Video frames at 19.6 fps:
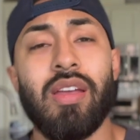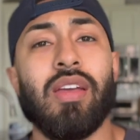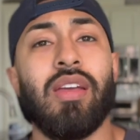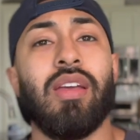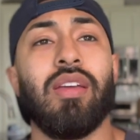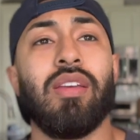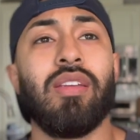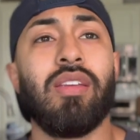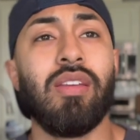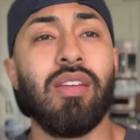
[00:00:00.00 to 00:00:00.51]

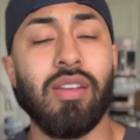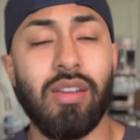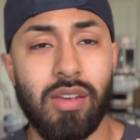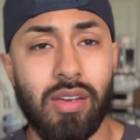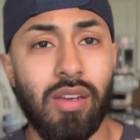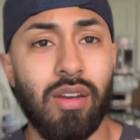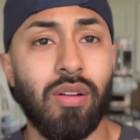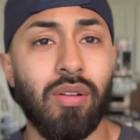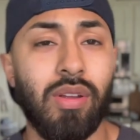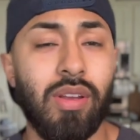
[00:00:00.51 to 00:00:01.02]
And he,
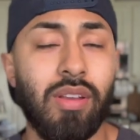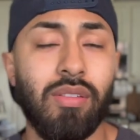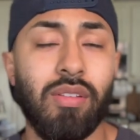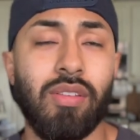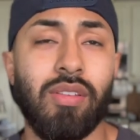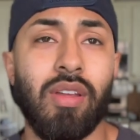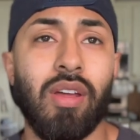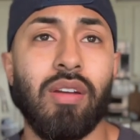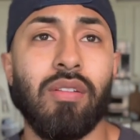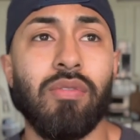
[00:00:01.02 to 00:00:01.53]
you know, he gives
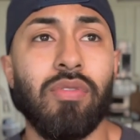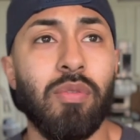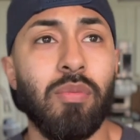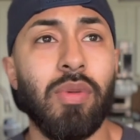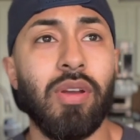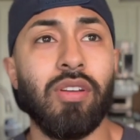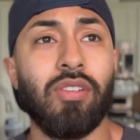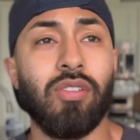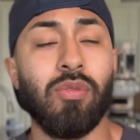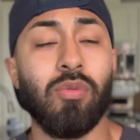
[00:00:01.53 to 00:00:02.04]
us that
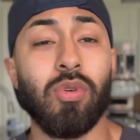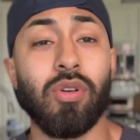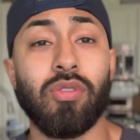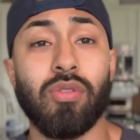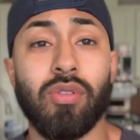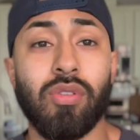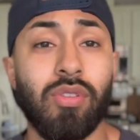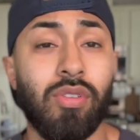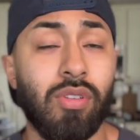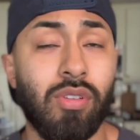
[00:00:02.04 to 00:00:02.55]
information, which
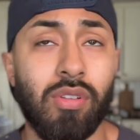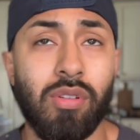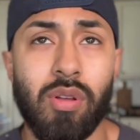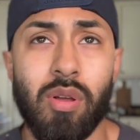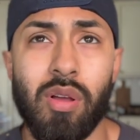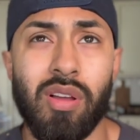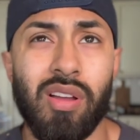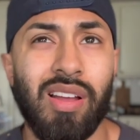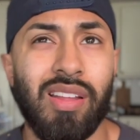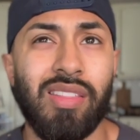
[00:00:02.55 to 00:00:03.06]
was,
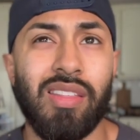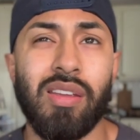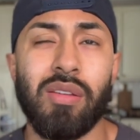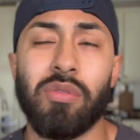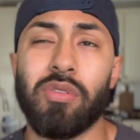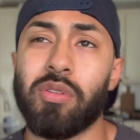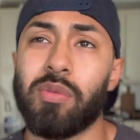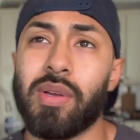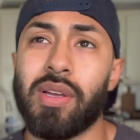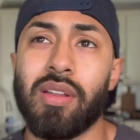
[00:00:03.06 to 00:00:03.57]
I think it
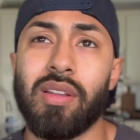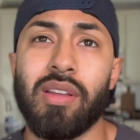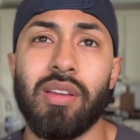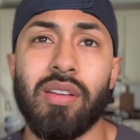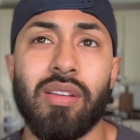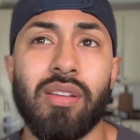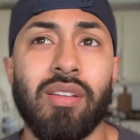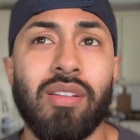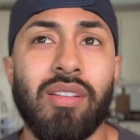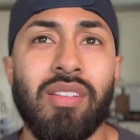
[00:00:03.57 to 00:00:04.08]
was about
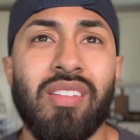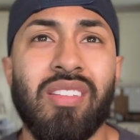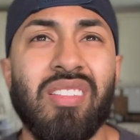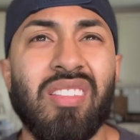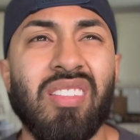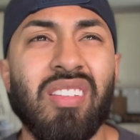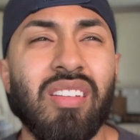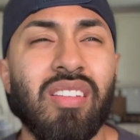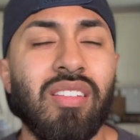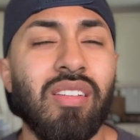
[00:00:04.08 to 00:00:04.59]
like
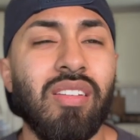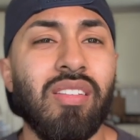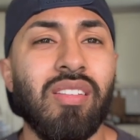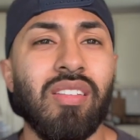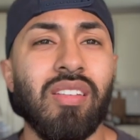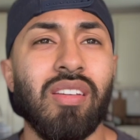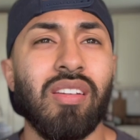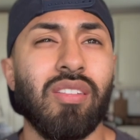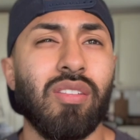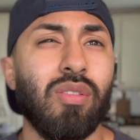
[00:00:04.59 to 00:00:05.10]

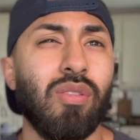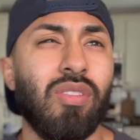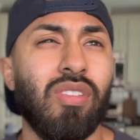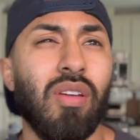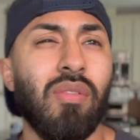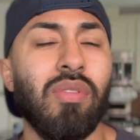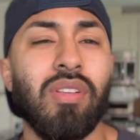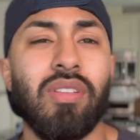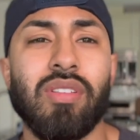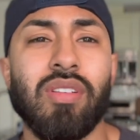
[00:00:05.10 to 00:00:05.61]
sixty-six or
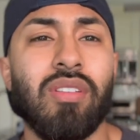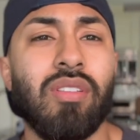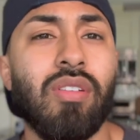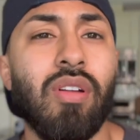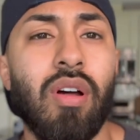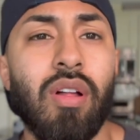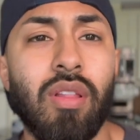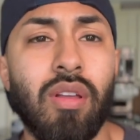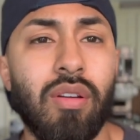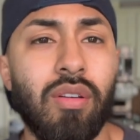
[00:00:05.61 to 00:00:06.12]
seventy-six
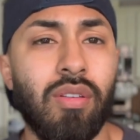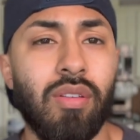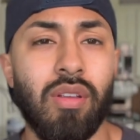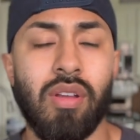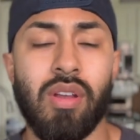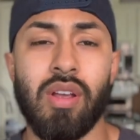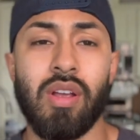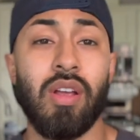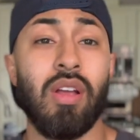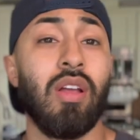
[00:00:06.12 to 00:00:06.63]
dollars,
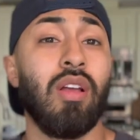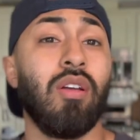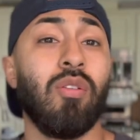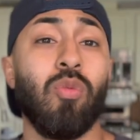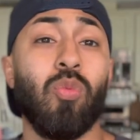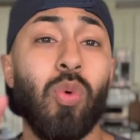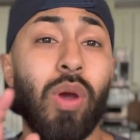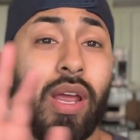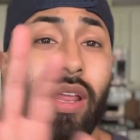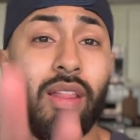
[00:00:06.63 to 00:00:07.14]

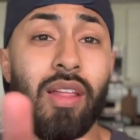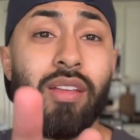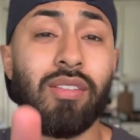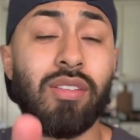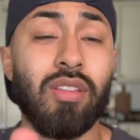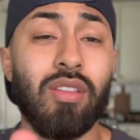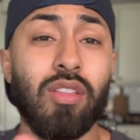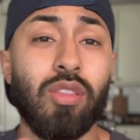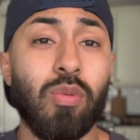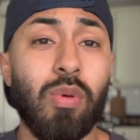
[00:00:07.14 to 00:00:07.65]
way less
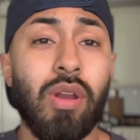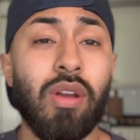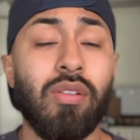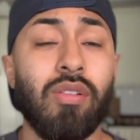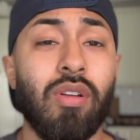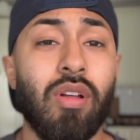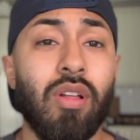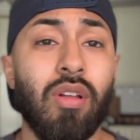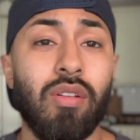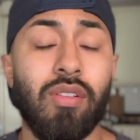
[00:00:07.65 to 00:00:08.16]
than the three hundred
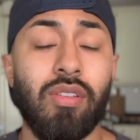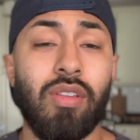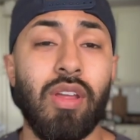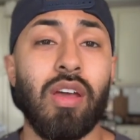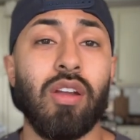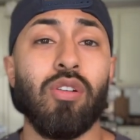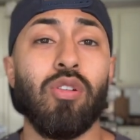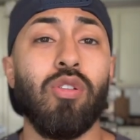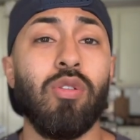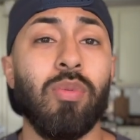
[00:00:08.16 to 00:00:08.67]
dollars
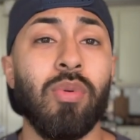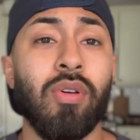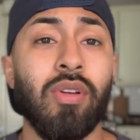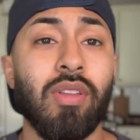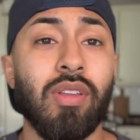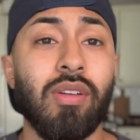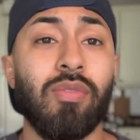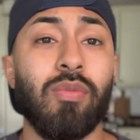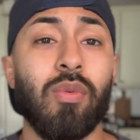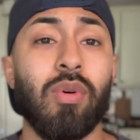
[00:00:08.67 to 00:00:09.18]
that Uber and
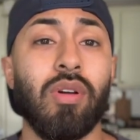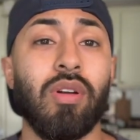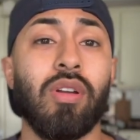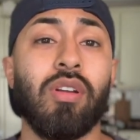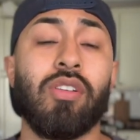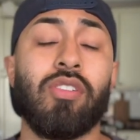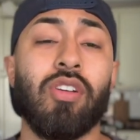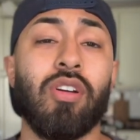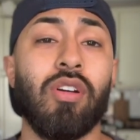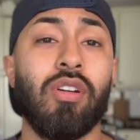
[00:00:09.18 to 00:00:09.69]
Lyft wanted
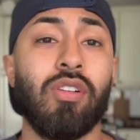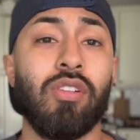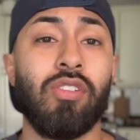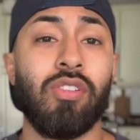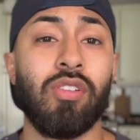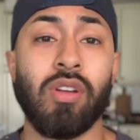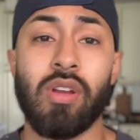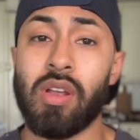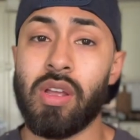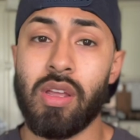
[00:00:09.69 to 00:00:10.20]
to
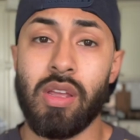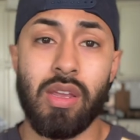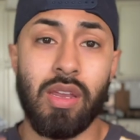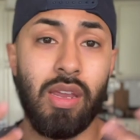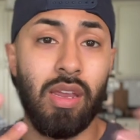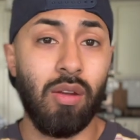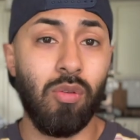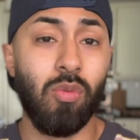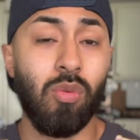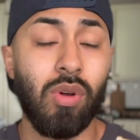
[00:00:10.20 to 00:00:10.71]
charge,
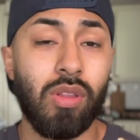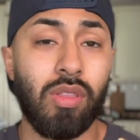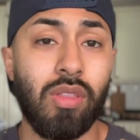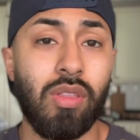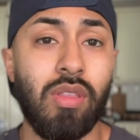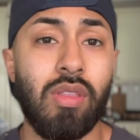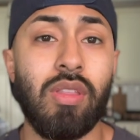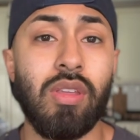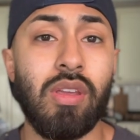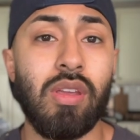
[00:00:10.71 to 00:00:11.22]
and what
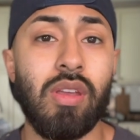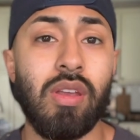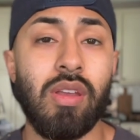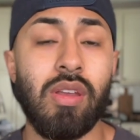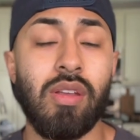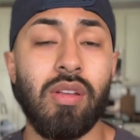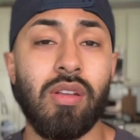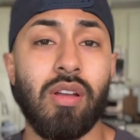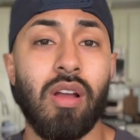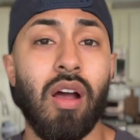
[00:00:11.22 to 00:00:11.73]

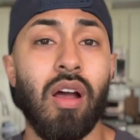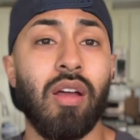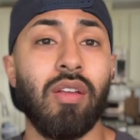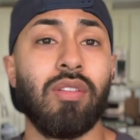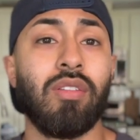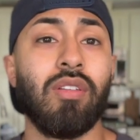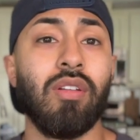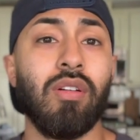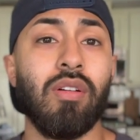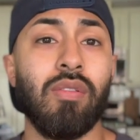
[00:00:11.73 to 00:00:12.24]
the
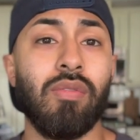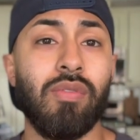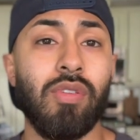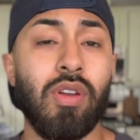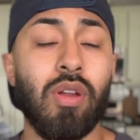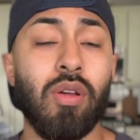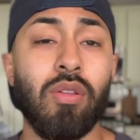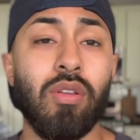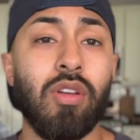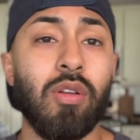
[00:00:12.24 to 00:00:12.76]
cost of, you
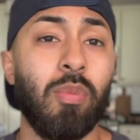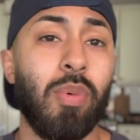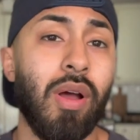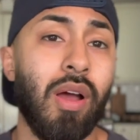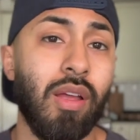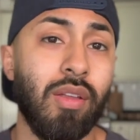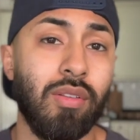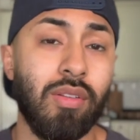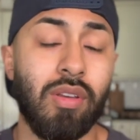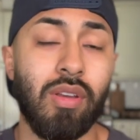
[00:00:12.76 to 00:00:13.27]
know, the
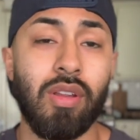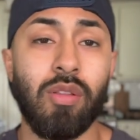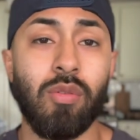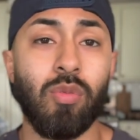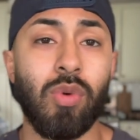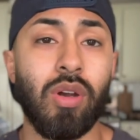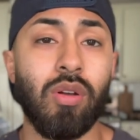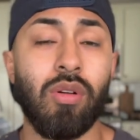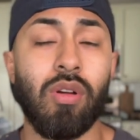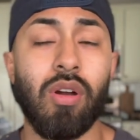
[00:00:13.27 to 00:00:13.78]
deposit in the
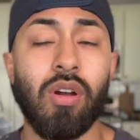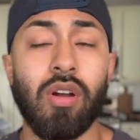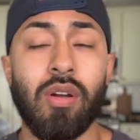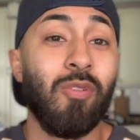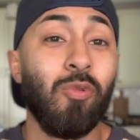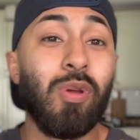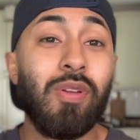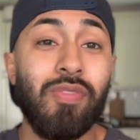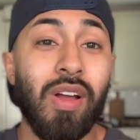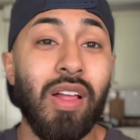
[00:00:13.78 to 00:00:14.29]
rental car.
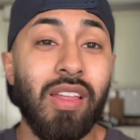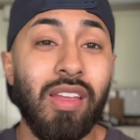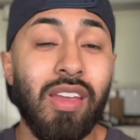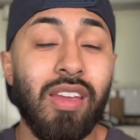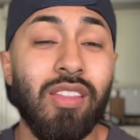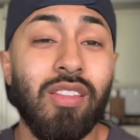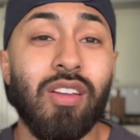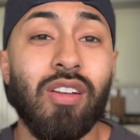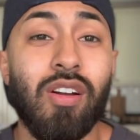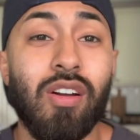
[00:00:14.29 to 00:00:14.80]
We finally get
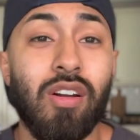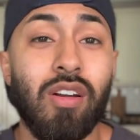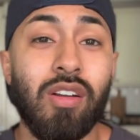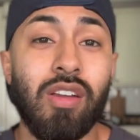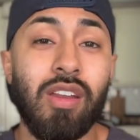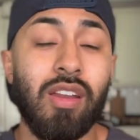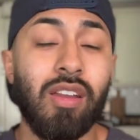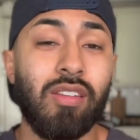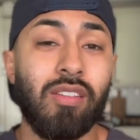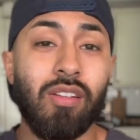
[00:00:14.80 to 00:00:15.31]
in the car, he
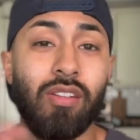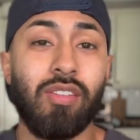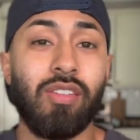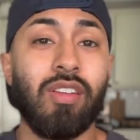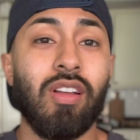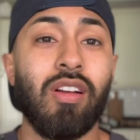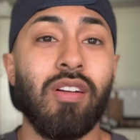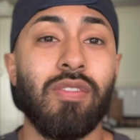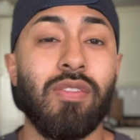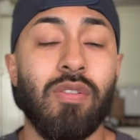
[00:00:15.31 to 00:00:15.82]
gets our
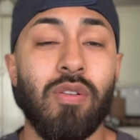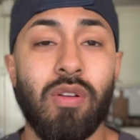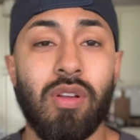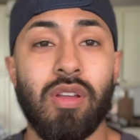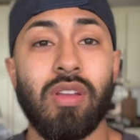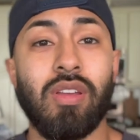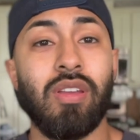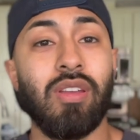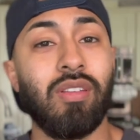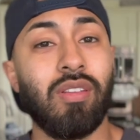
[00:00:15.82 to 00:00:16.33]
stuff.
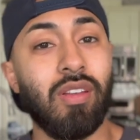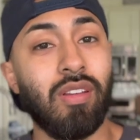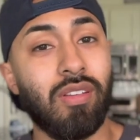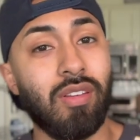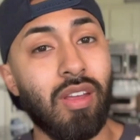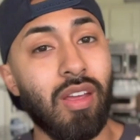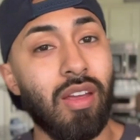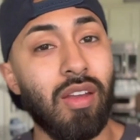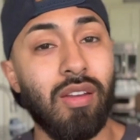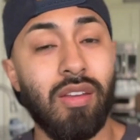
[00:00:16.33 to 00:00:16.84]
He says,
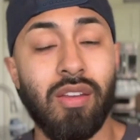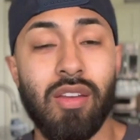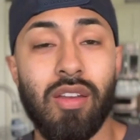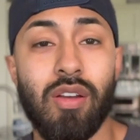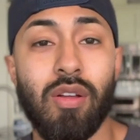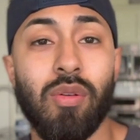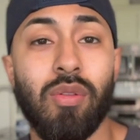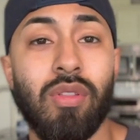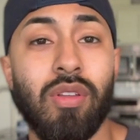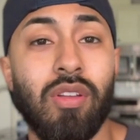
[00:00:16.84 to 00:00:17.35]
okay, you
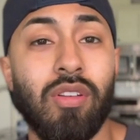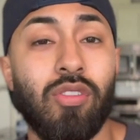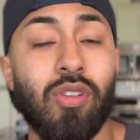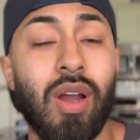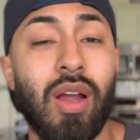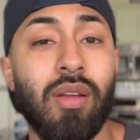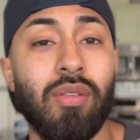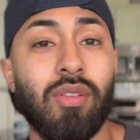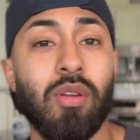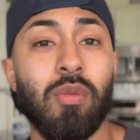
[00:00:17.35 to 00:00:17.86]
know, the
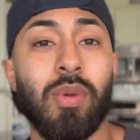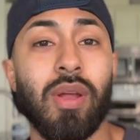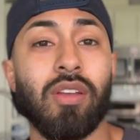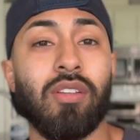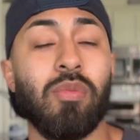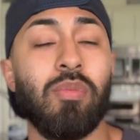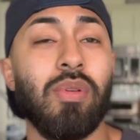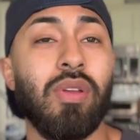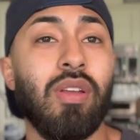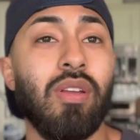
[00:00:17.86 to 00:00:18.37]
drive's about
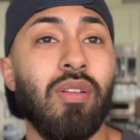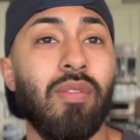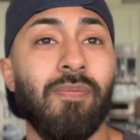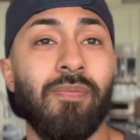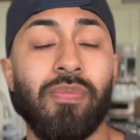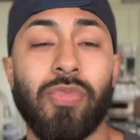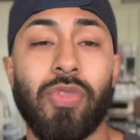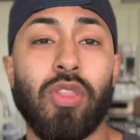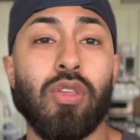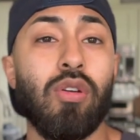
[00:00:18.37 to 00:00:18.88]
to be
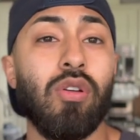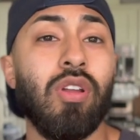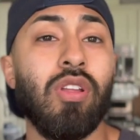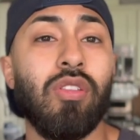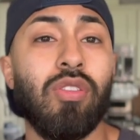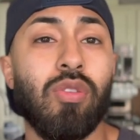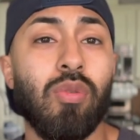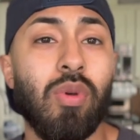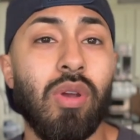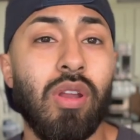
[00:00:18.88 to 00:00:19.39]

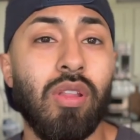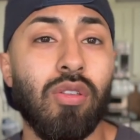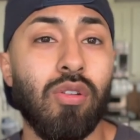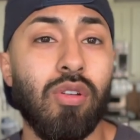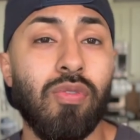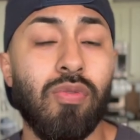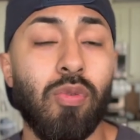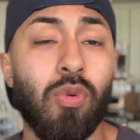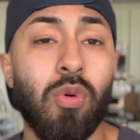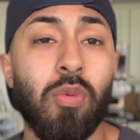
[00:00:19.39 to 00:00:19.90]
thirty-three,
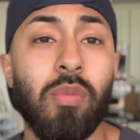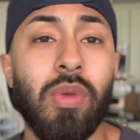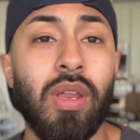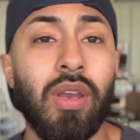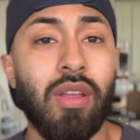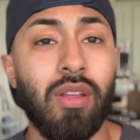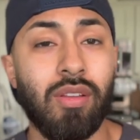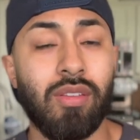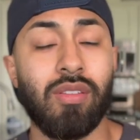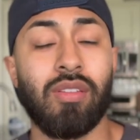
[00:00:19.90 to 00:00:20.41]
thirty-four
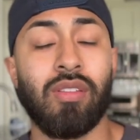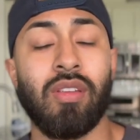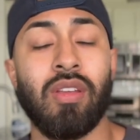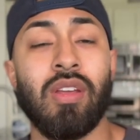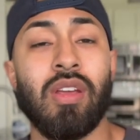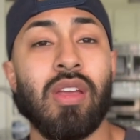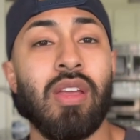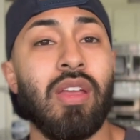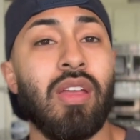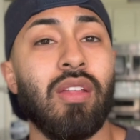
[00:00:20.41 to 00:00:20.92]
minutes.
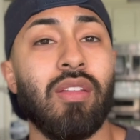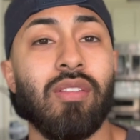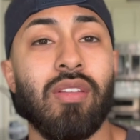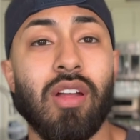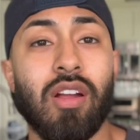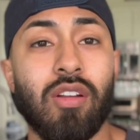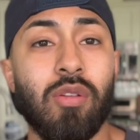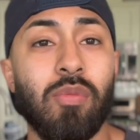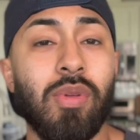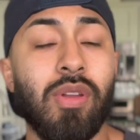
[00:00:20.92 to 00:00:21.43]
It's
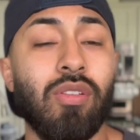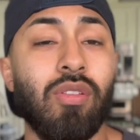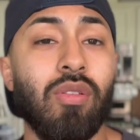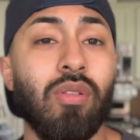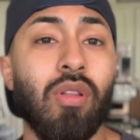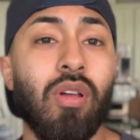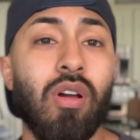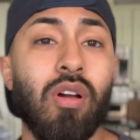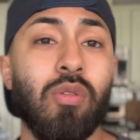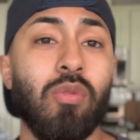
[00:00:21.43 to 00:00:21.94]
not going to be too
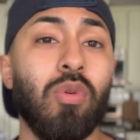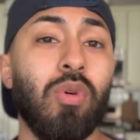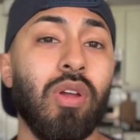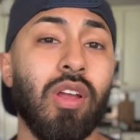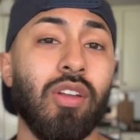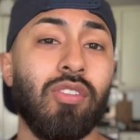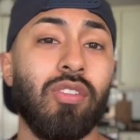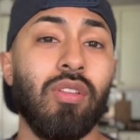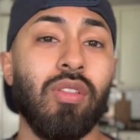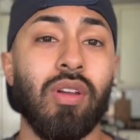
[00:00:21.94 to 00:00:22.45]
long. We'll
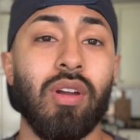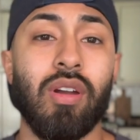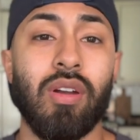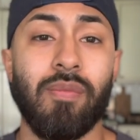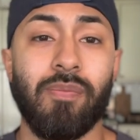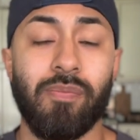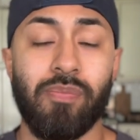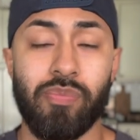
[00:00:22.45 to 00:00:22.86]
get you there.